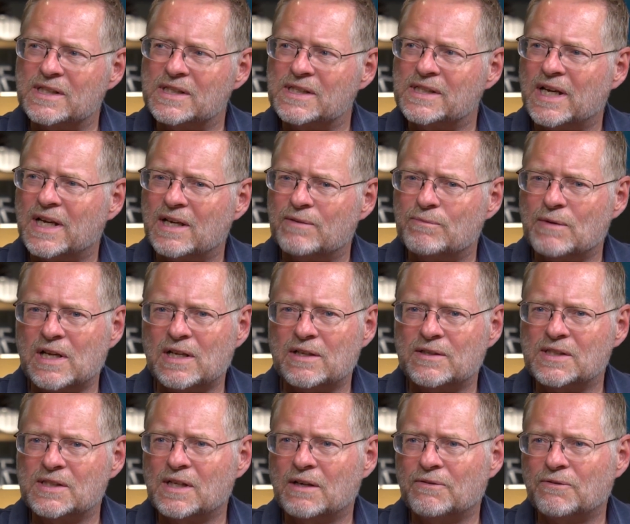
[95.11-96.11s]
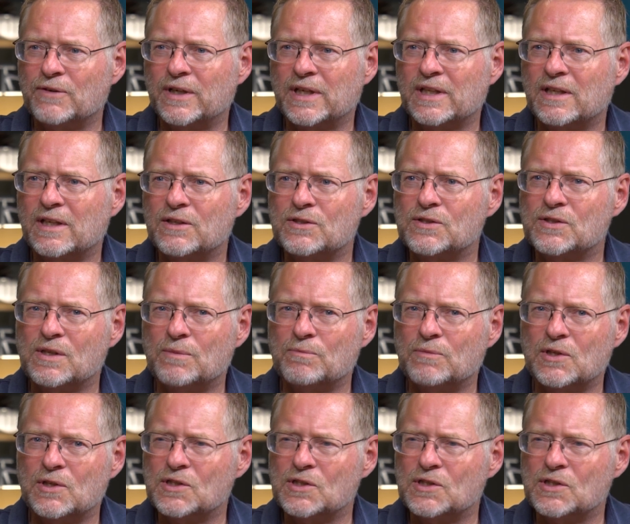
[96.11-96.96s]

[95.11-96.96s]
to say, man, I'm suffering. There's some.